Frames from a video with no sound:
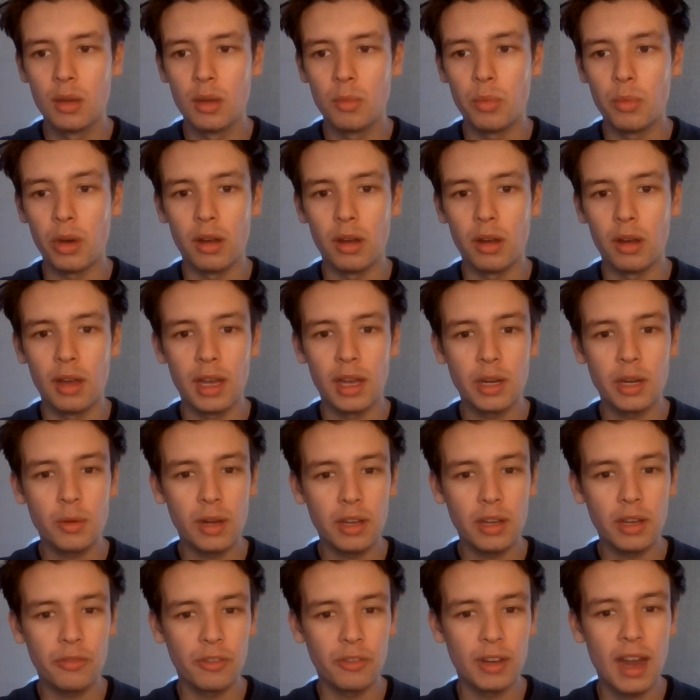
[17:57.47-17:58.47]
But
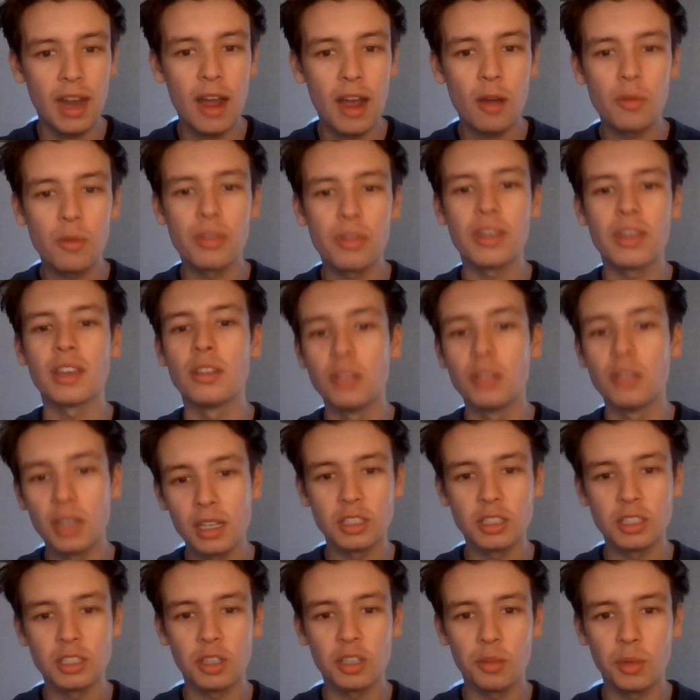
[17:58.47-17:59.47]
anyway, for now, thank you
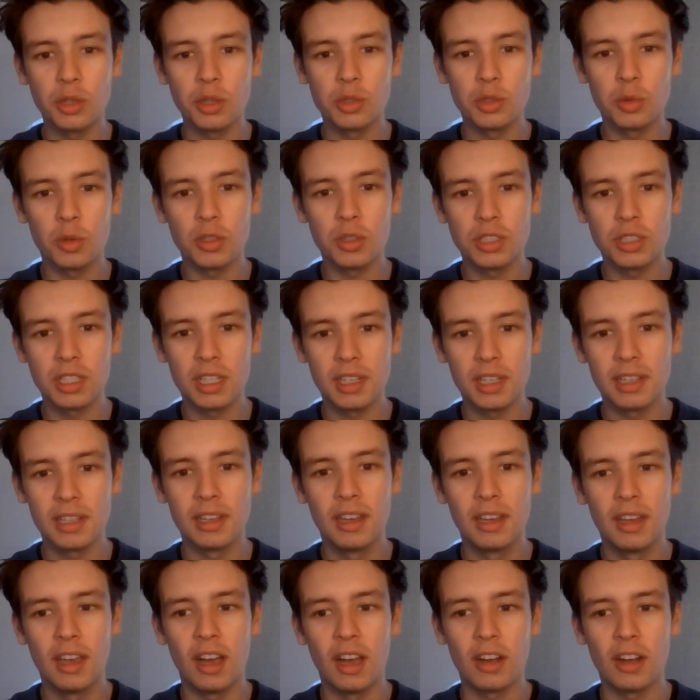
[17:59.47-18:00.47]
guys so much for watching.
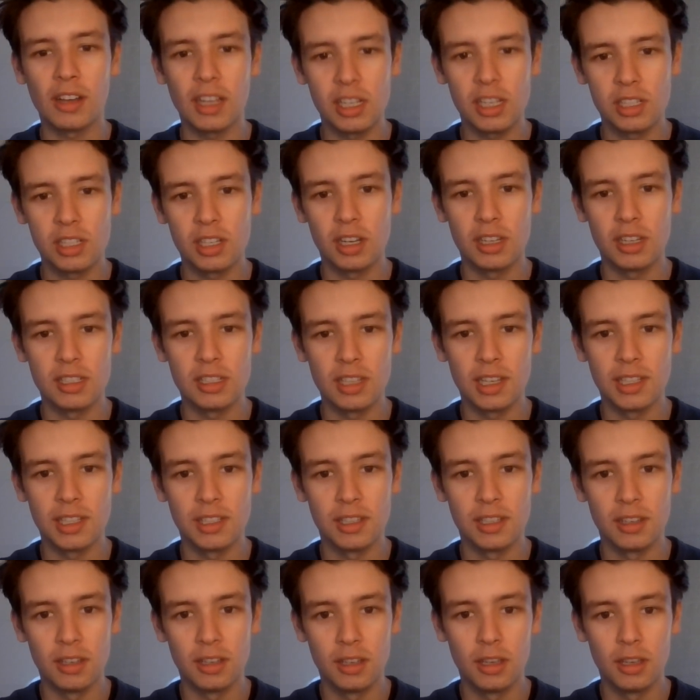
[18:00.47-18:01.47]
I'll catch you guys
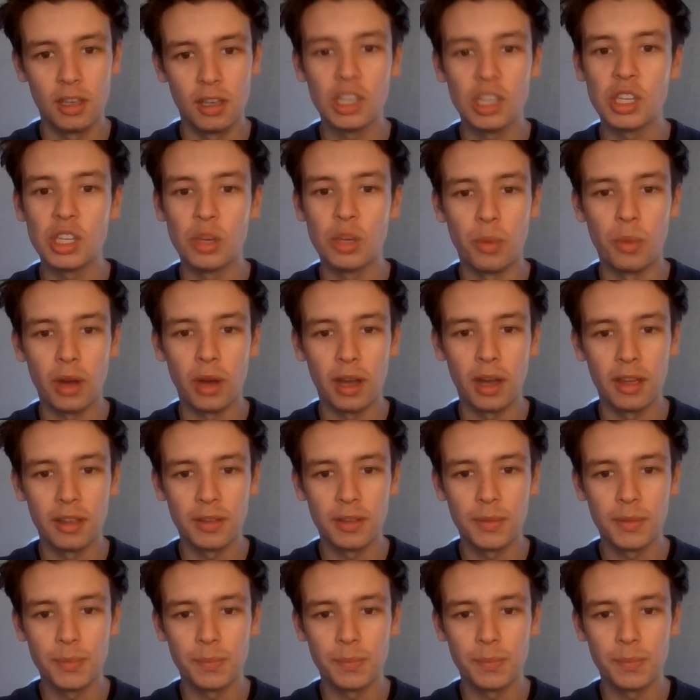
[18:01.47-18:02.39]
later. Goodbye.